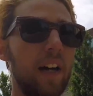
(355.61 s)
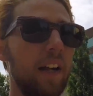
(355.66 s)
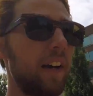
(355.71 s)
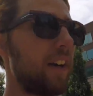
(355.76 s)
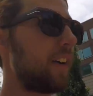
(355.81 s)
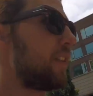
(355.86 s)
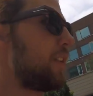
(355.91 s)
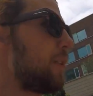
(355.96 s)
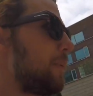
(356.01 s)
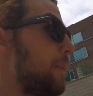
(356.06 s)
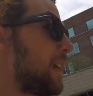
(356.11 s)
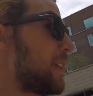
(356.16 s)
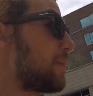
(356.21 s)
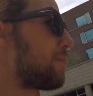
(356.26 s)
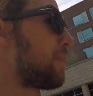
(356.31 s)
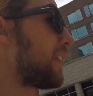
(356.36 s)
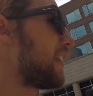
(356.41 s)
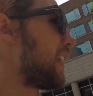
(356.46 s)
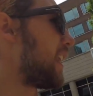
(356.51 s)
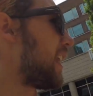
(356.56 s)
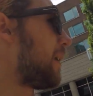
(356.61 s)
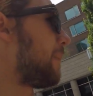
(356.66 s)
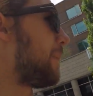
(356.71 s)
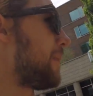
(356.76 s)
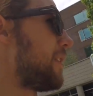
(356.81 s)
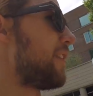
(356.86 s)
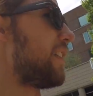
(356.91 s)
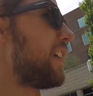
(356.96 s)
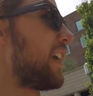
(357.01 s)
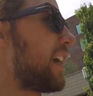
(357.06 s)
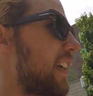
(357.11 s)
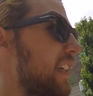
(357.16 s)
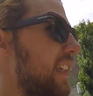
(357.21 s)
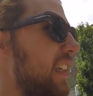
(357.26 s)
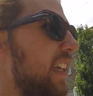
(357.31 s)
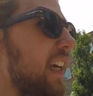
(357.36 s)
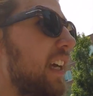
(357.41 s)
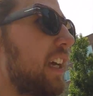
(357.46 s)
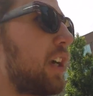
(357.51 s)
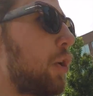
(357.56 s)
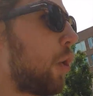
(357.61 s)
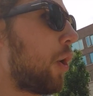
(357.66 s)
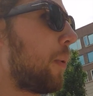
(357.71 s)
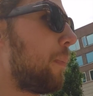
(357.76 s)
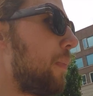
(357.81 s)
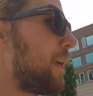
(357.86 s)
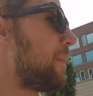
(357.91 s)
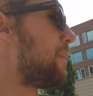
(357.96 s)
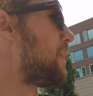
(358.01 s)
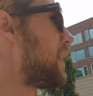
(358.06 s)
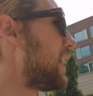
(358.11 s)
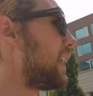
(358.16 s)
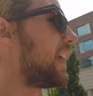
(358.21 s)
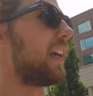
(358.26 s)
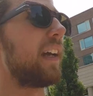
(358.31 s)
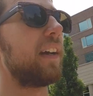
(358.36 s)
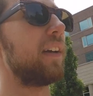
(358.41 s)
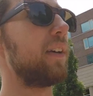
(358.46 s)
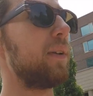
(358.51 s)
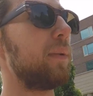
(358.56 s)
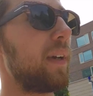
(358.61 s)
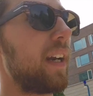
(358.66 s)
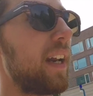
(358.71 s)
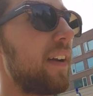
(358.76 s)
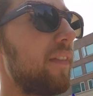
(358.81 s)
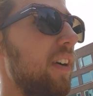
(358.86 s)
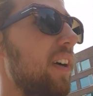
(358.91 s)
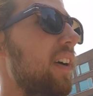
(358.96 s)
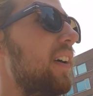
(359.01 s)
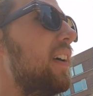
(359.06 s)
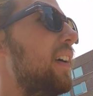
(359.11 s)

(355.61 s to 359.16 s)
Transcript: I know UPS bring that up in your next like corporate meeting or whatever.